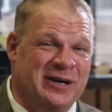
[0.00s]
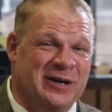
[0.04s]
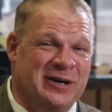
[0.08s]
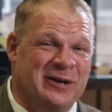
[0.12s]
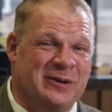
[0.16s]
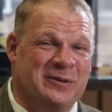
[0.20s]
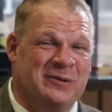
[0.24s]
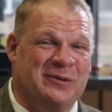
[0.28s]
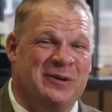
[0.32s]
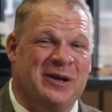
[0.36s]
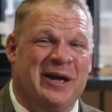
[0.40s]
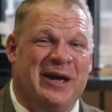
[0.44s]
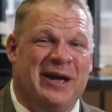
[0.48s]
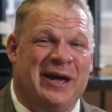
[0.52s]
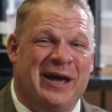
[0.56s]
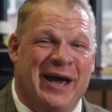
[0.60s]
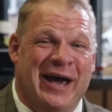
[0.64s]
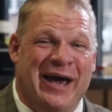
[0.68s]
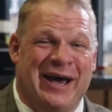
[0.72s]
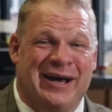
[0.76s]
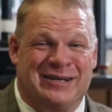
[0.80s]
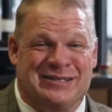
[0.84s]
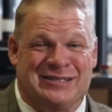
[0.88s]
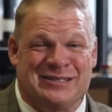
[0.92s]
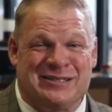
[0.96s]
known
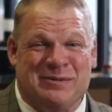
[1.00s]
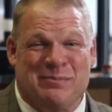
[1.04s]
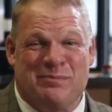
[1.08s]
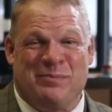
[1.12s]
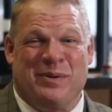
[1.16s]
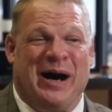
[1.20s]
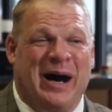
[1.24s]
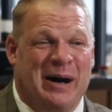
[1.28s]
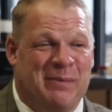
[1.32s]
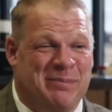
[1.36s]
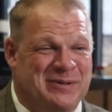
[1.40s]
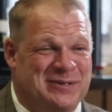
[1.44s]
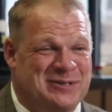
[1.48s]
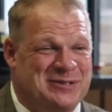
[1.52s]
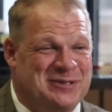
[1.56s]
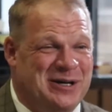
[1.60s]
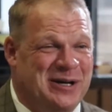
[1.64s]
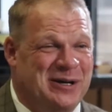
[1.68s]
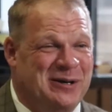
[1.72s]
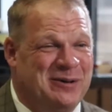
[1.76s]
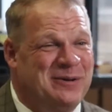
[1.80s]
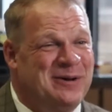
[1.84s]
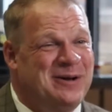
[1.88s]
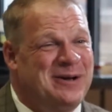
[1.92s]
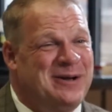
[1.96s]
as Papa
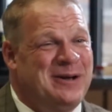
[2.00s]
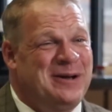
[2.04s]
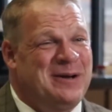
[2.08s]
Joe.